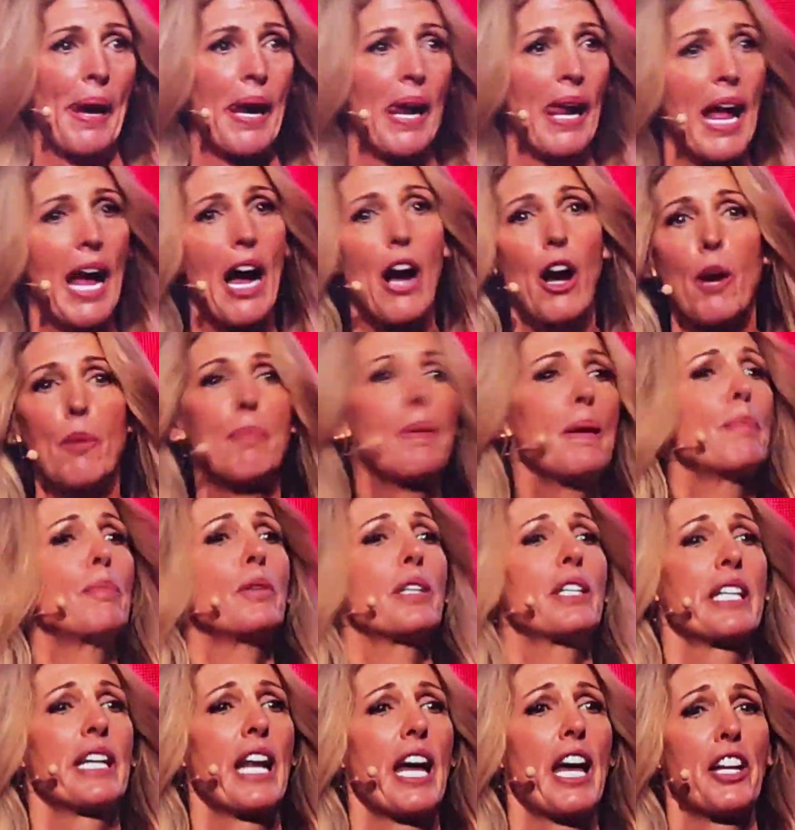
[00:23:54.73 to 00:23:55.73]
How are people
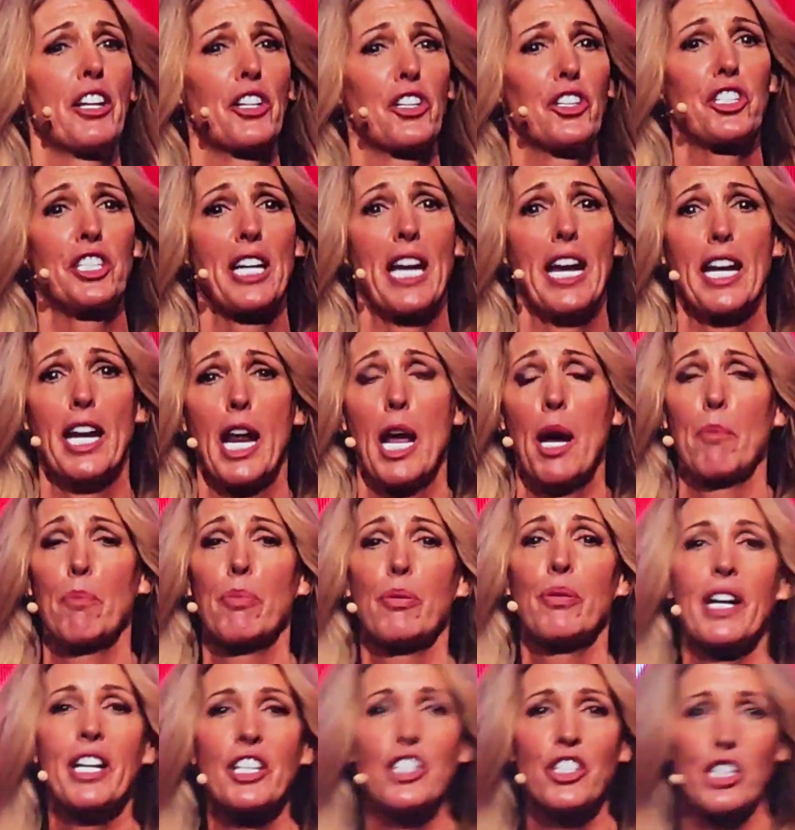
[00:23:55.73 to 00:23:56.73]
gonna understand how
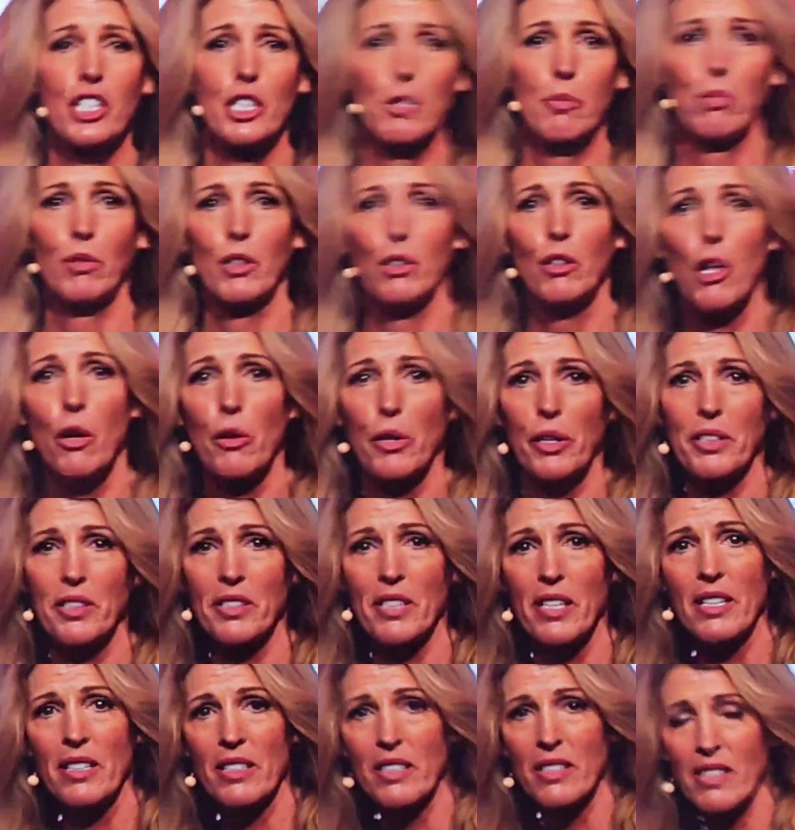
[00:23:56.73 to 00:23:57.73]
precious Blue Lotus
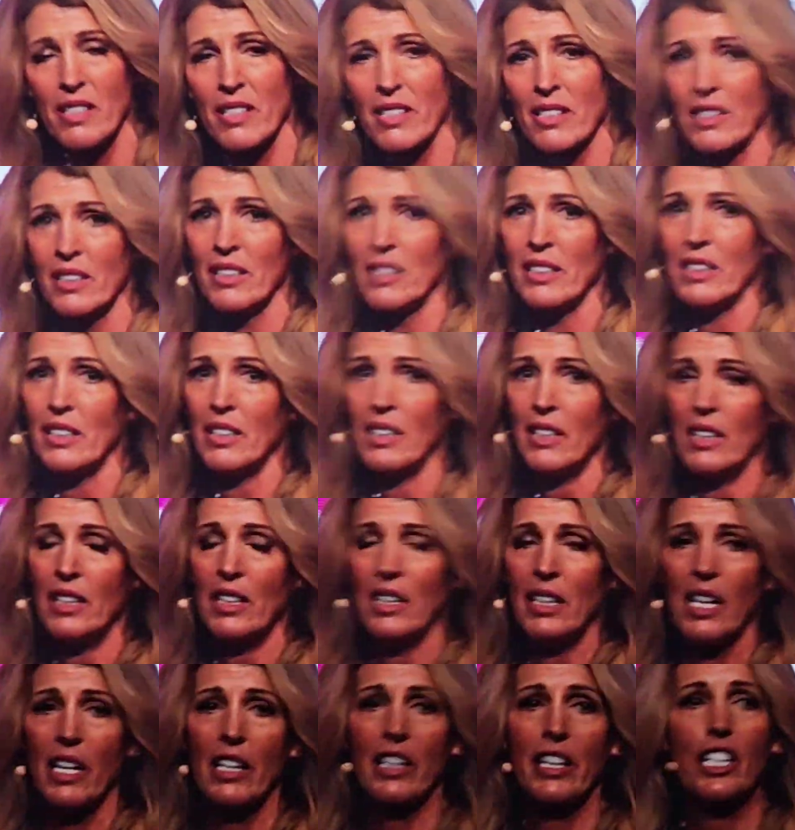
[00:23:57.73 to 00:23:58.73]
is
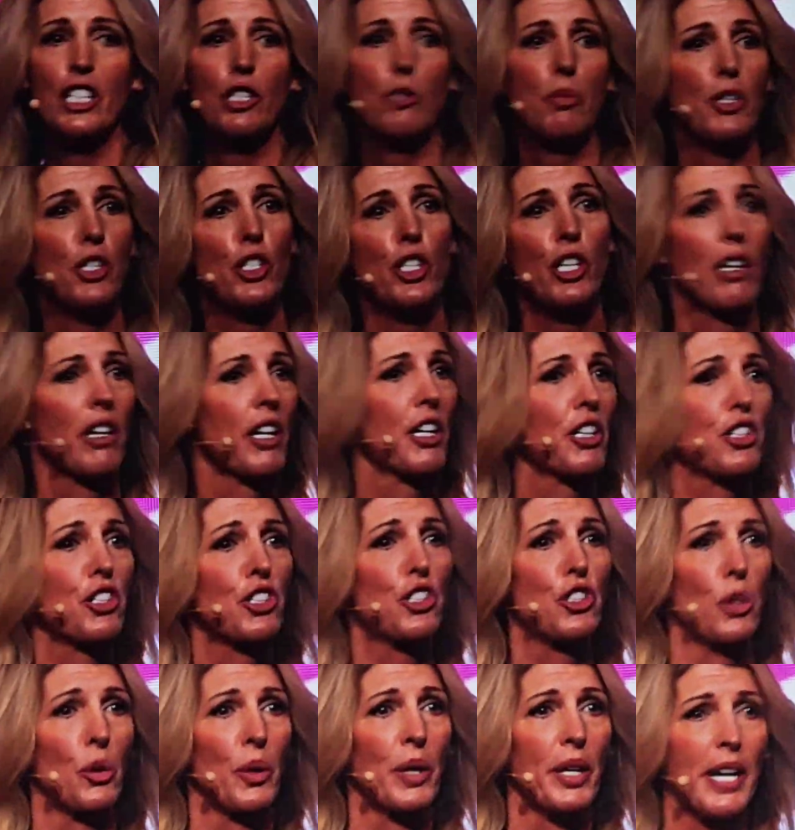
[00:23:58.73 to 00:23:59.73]
unless we share our
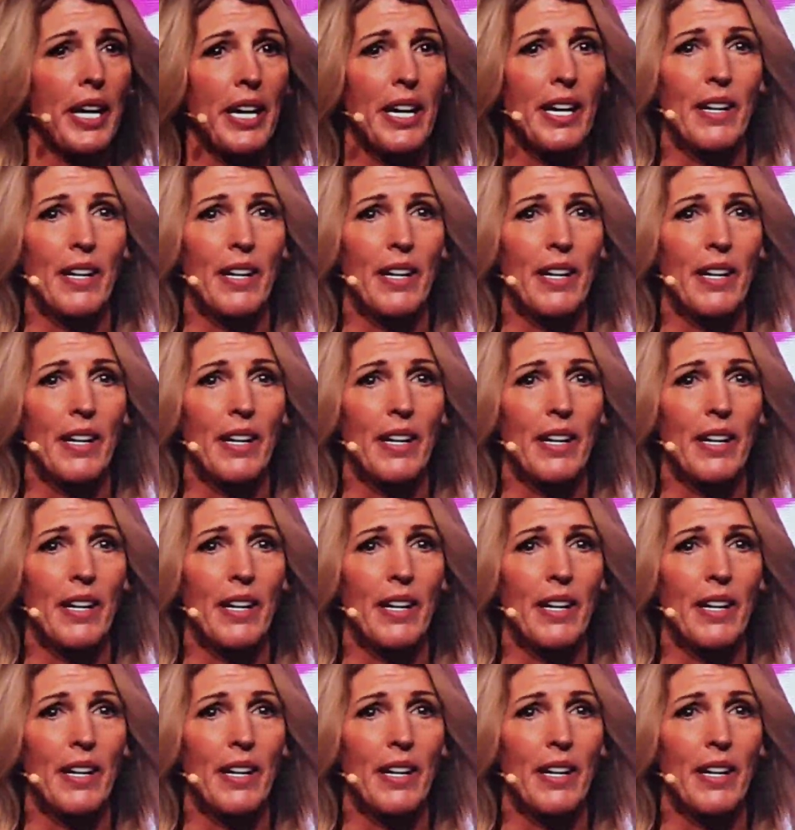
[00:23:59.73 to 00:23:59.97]
story